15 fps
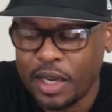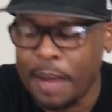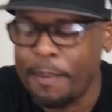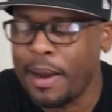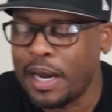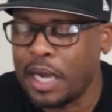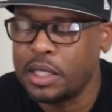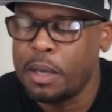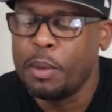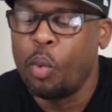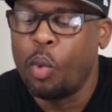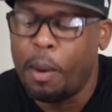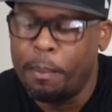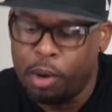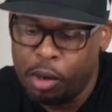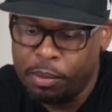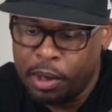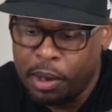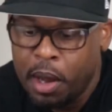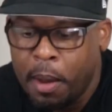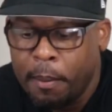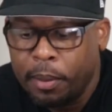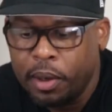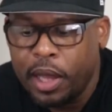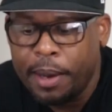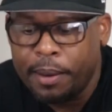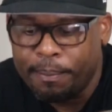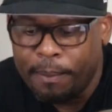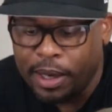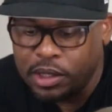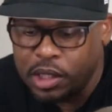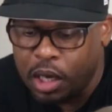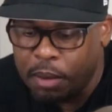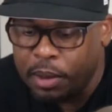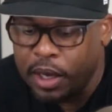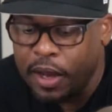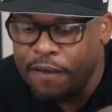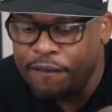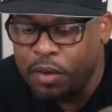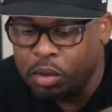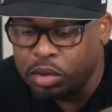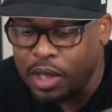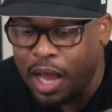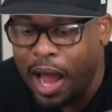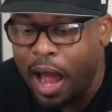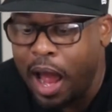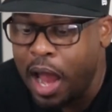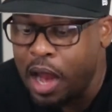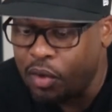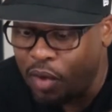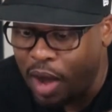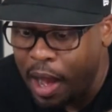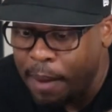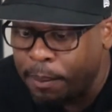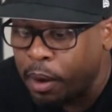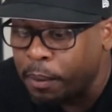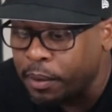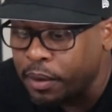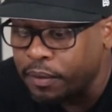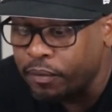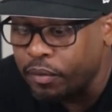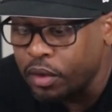might not tell me what bourbon, but they might tell me if it was a high rye bourbon.